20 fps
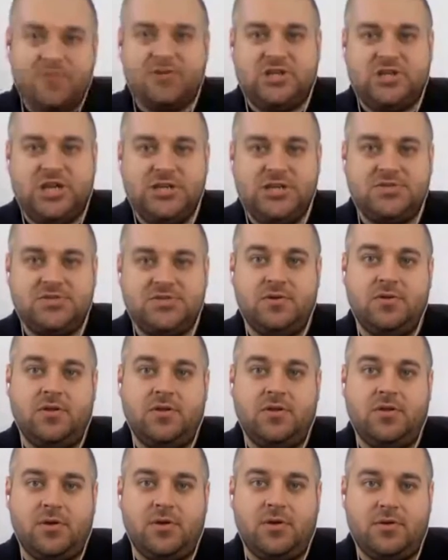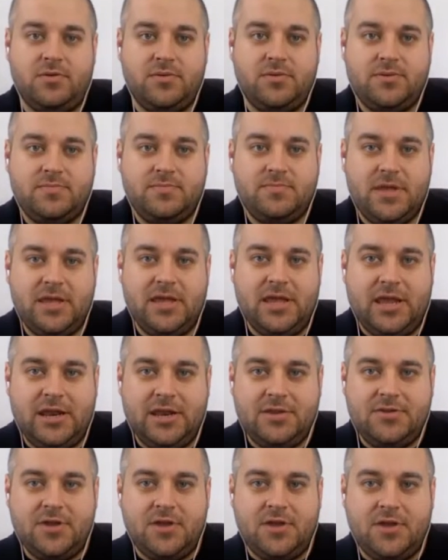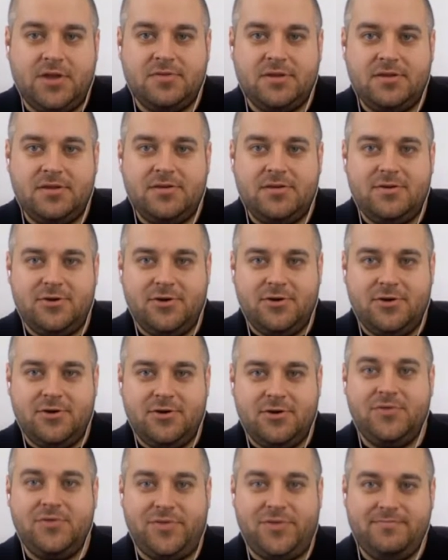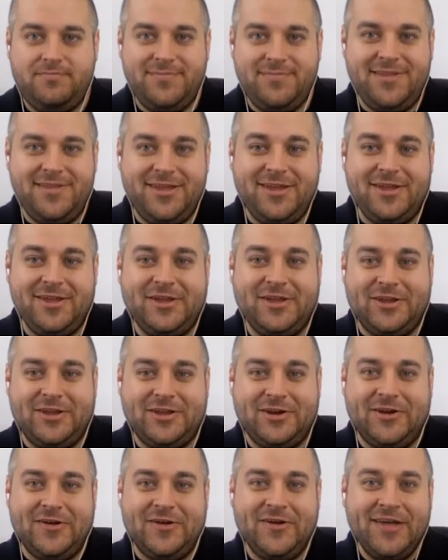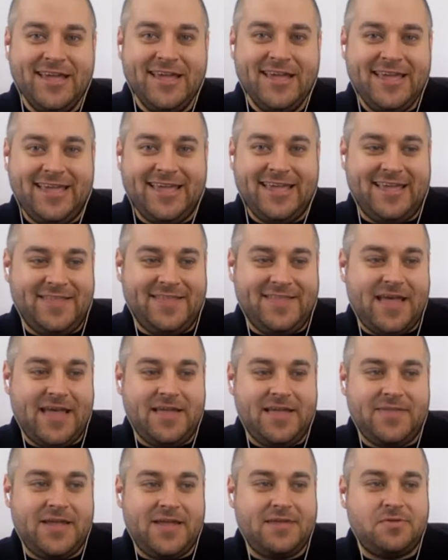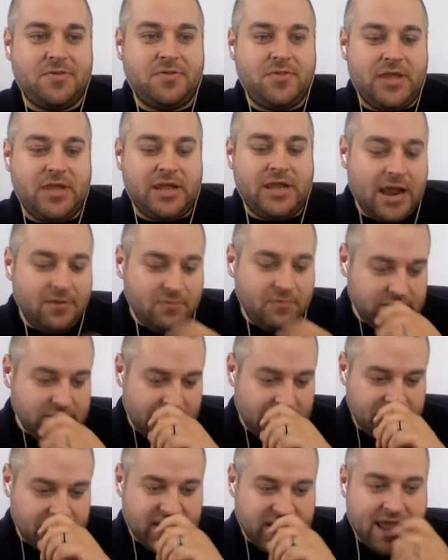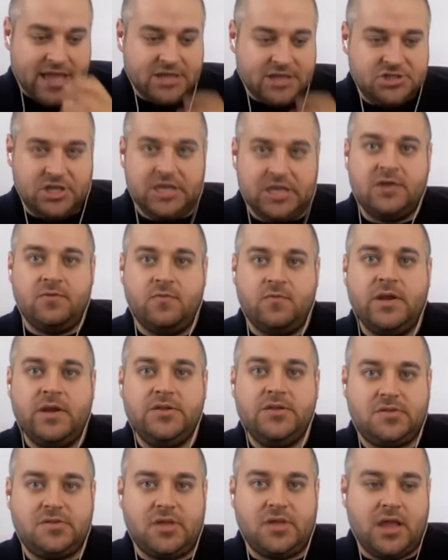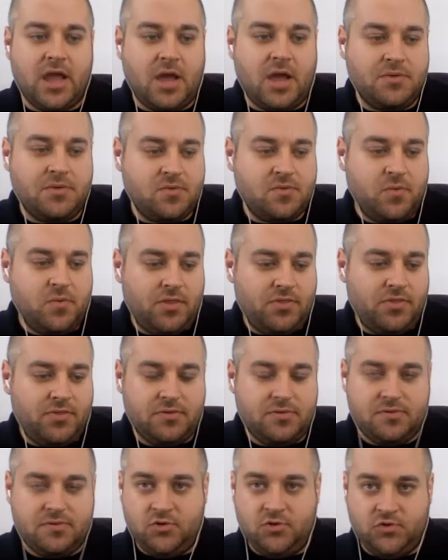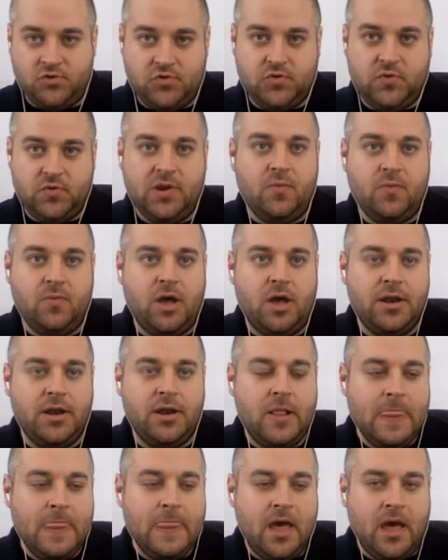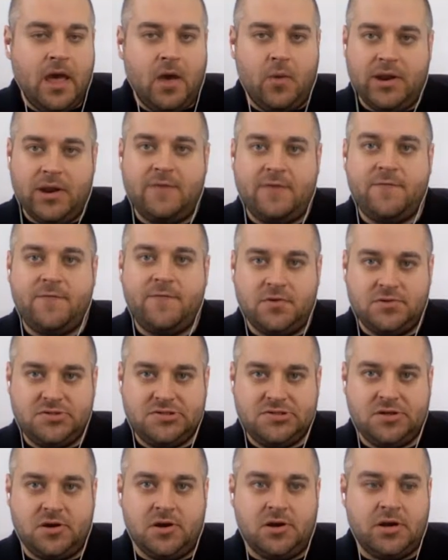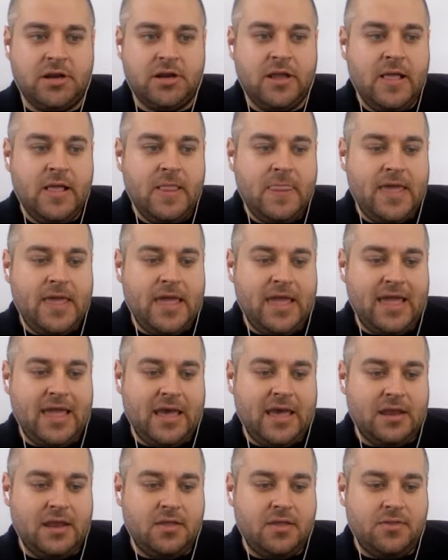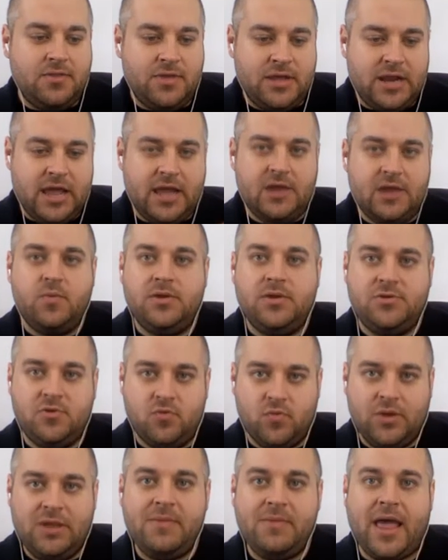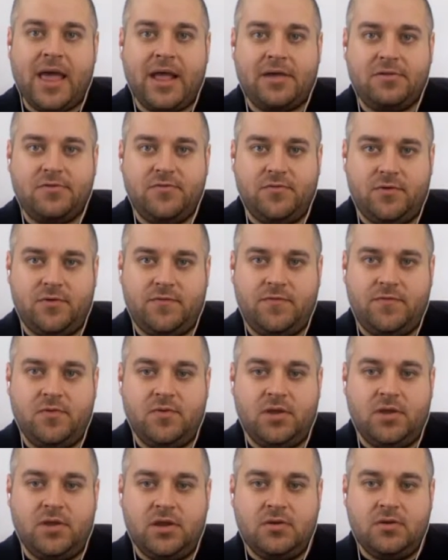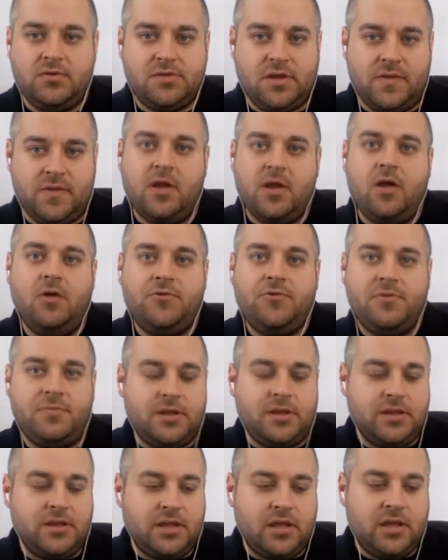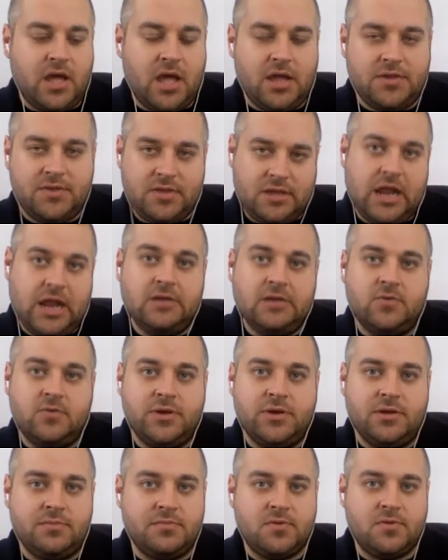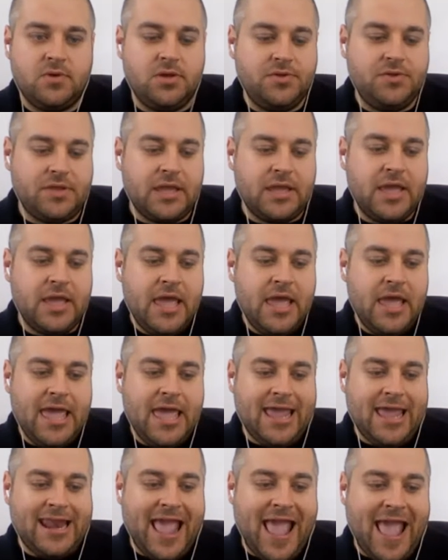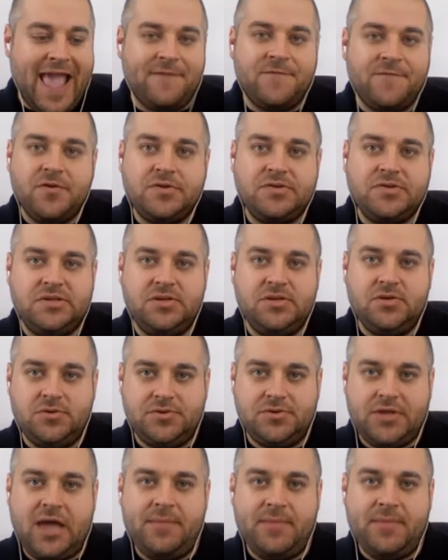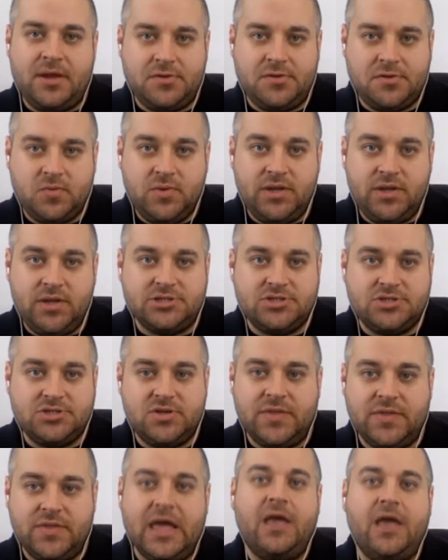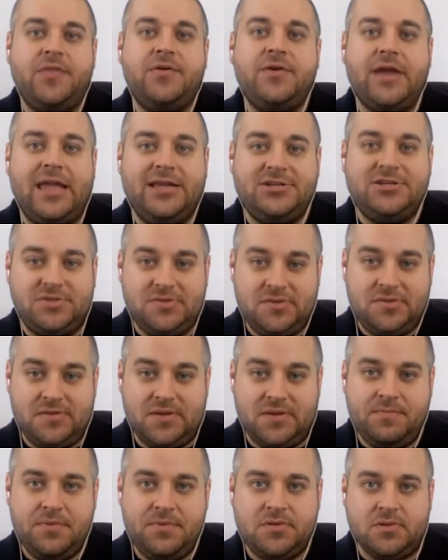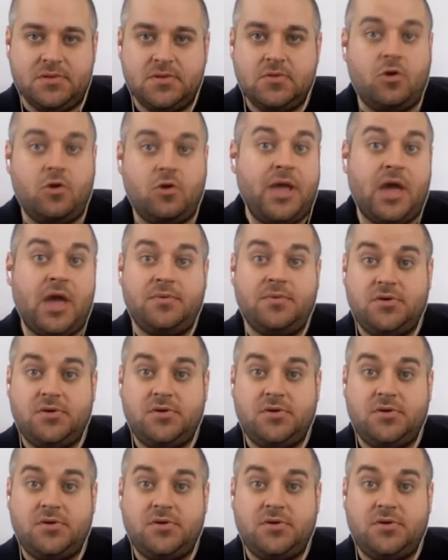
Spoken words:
change their logos, and it doesn't hurt them. And that's the thing. And I realized that actually in real estate. I was with Century 21 when I first started, and then I went to Remax for a few years, and then ultimately to Keller Williams Realty. And every single time I switched, the other agents in the business told me I was